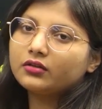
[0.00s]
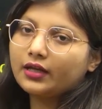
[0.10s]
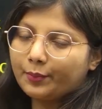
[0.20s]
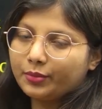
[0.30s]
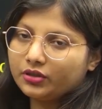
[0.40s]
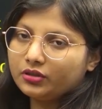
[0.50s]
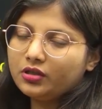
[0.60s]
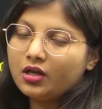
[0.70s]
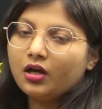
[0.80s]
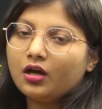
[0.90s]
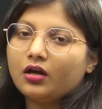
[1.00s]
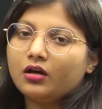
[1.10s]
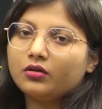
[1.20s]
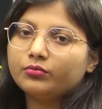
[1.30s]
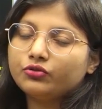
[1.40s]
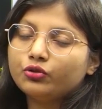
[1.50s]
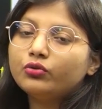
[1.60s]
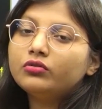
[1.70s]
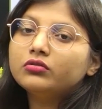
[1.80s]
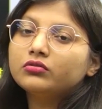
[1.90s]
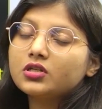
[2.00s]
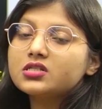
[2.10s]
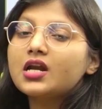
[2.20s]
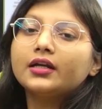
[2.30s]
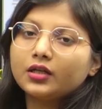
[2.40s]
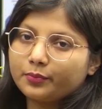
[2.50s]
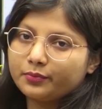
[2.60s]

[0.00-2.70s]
capital through the startup